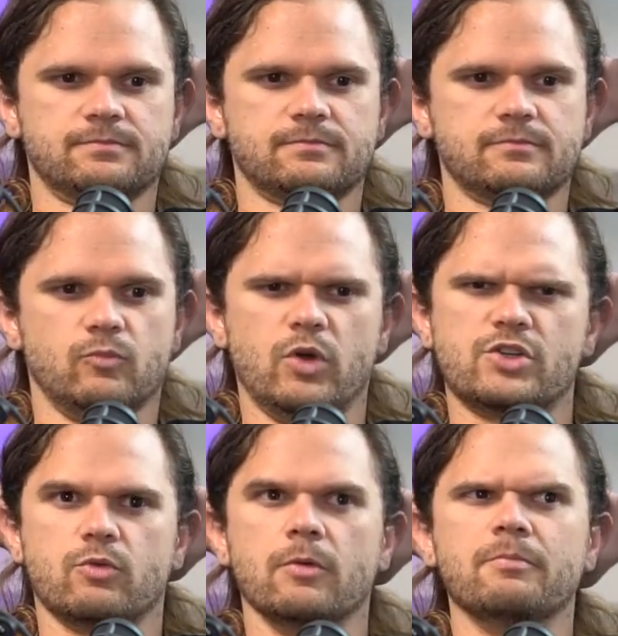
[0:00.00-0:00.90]
which
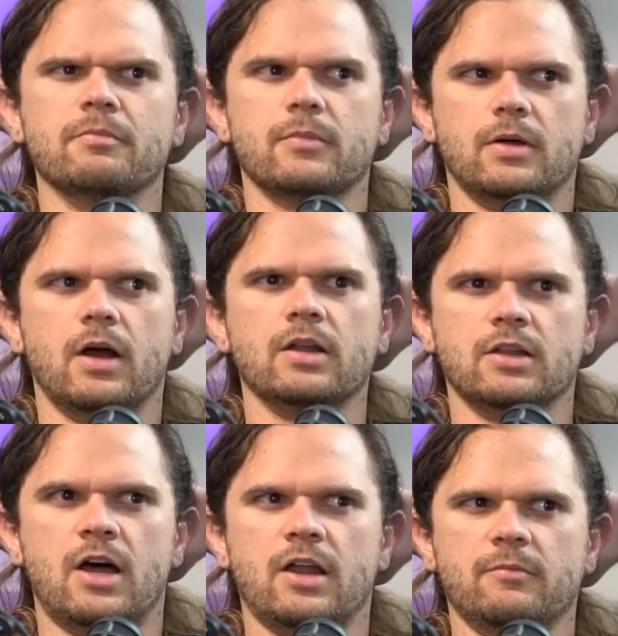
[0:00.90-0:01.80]
were a
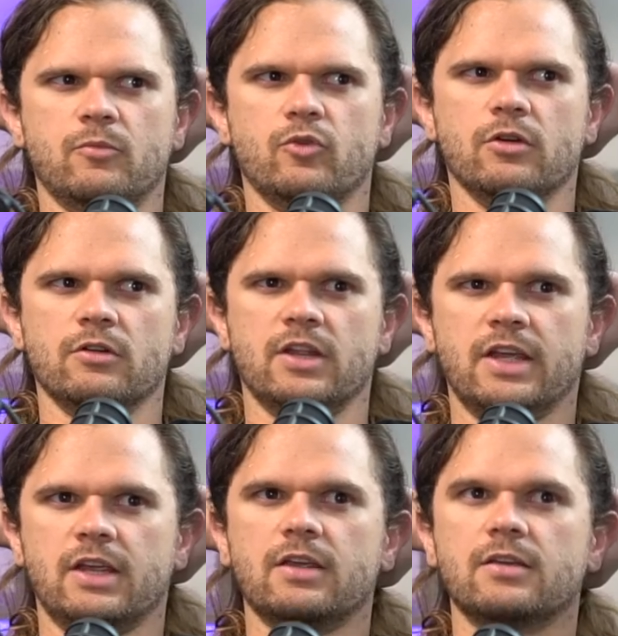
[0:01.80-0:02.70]
lot more
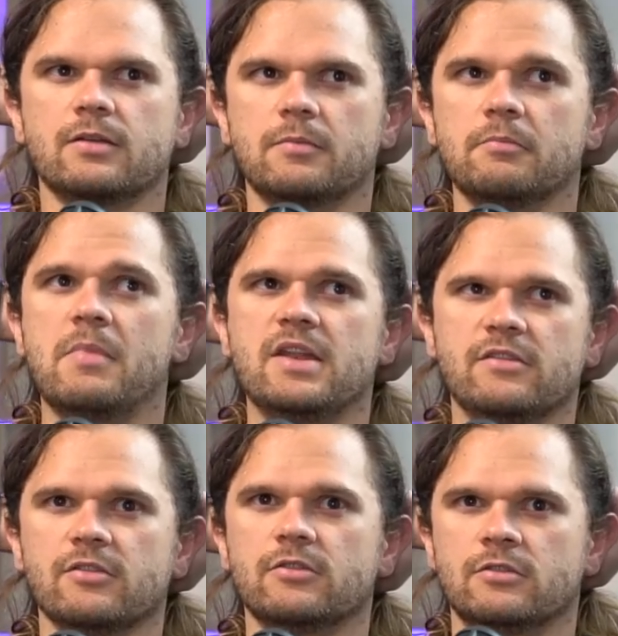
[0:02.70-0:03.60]
like
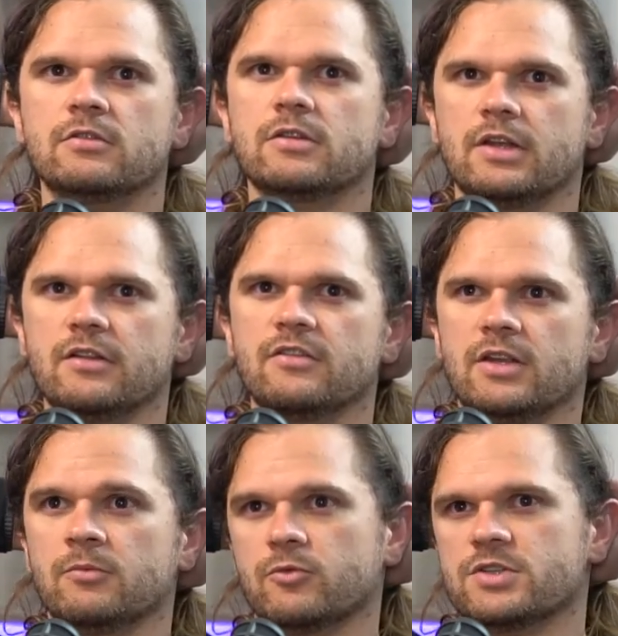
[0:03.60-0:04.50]
mental, it
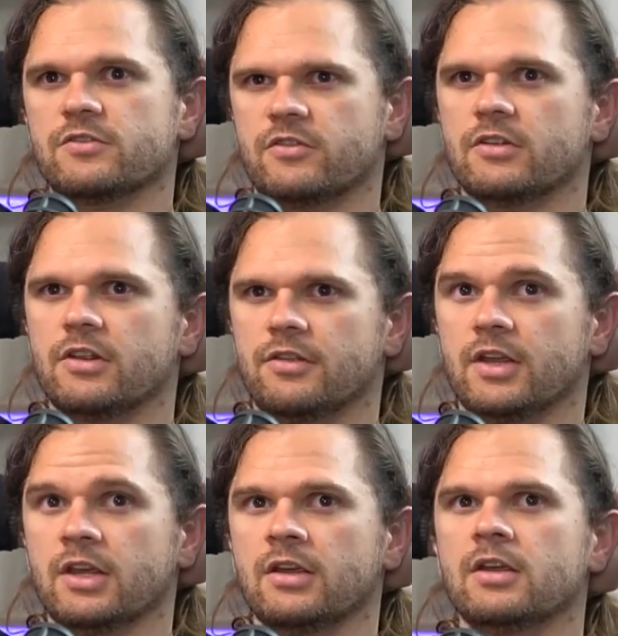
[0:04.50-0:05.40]
seems, which is still a
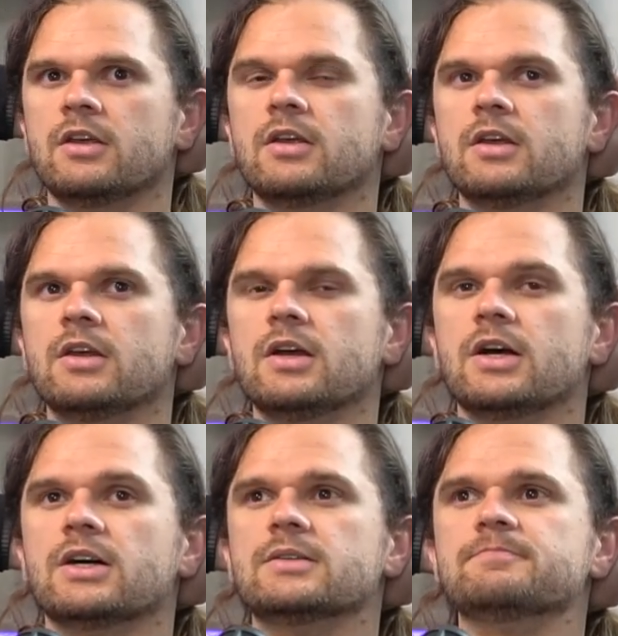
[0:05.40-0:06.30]
thing.
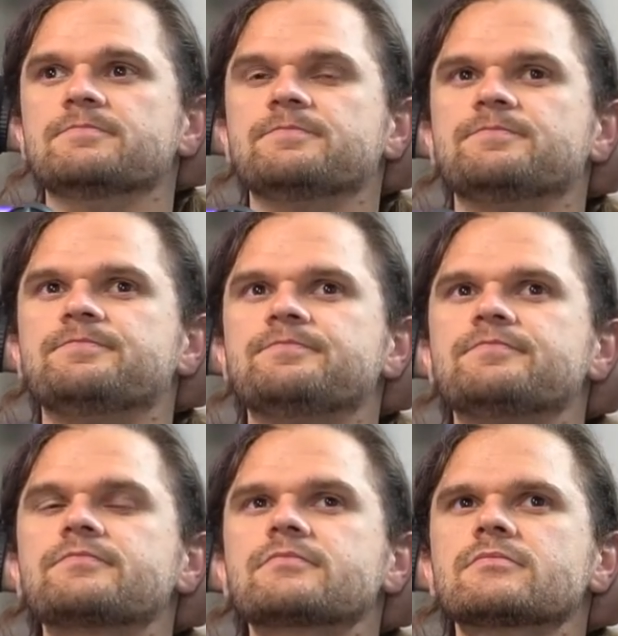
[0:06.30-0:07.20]
Mm-hmm.
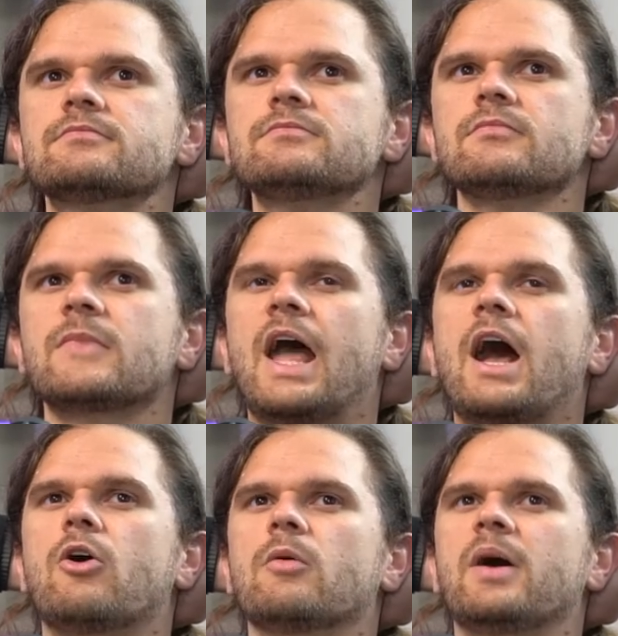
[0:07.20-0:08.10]

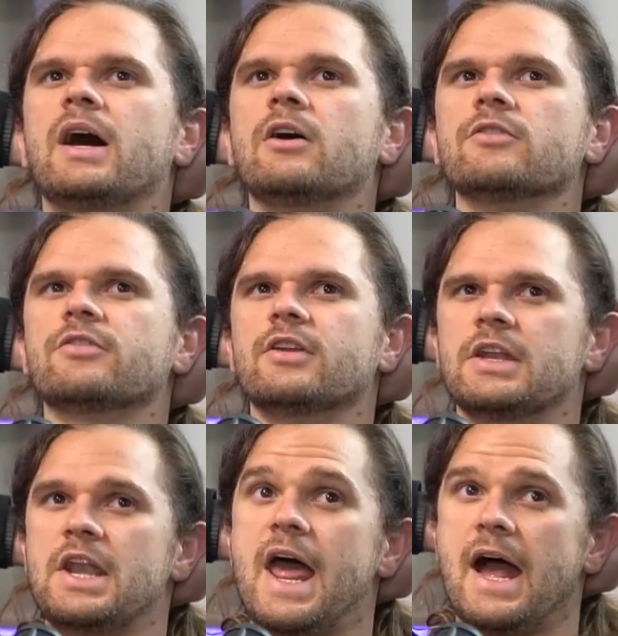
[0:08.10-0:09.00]
How about
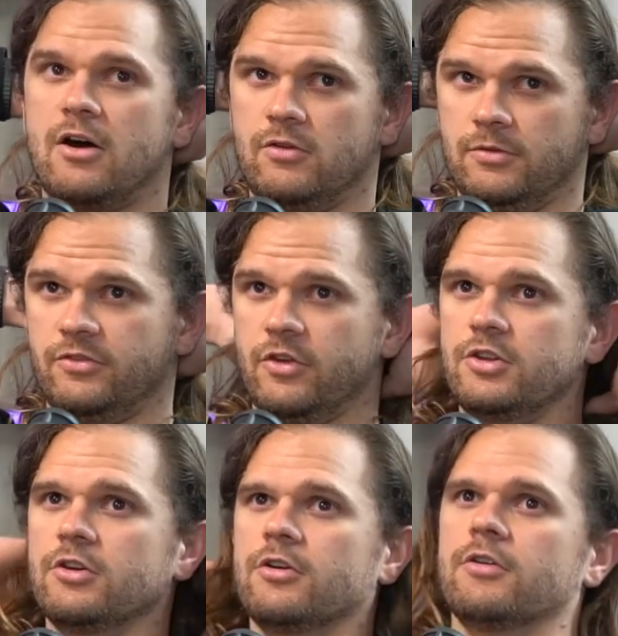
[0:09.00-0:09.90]
now? So
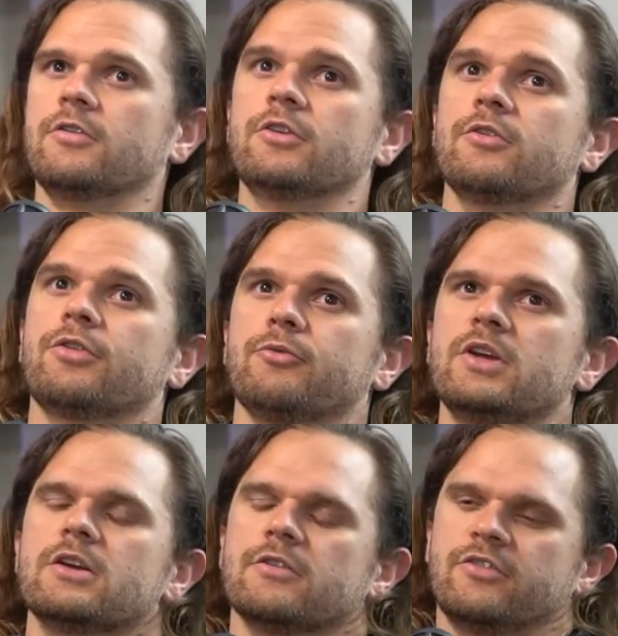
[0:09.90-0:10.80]
you're 3
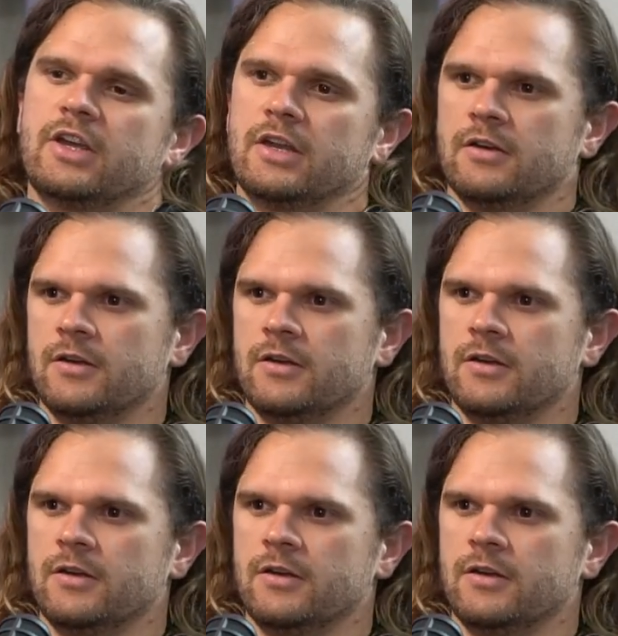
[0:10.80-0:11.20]
years in,